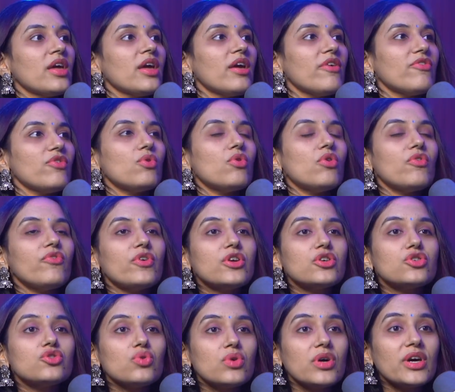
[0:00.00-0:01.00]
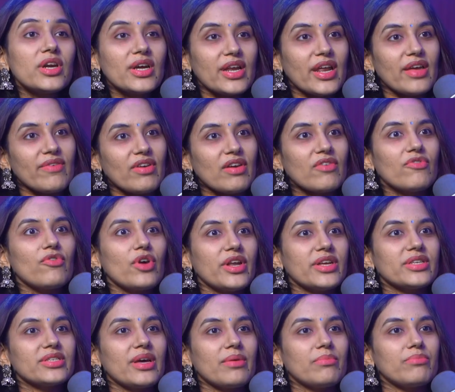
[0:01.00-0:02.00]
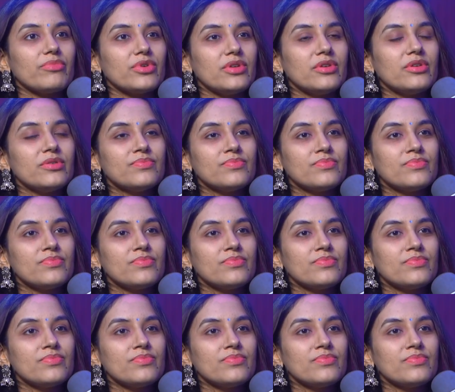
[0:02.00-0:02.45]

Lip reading: if you go for a sugar craving, for example,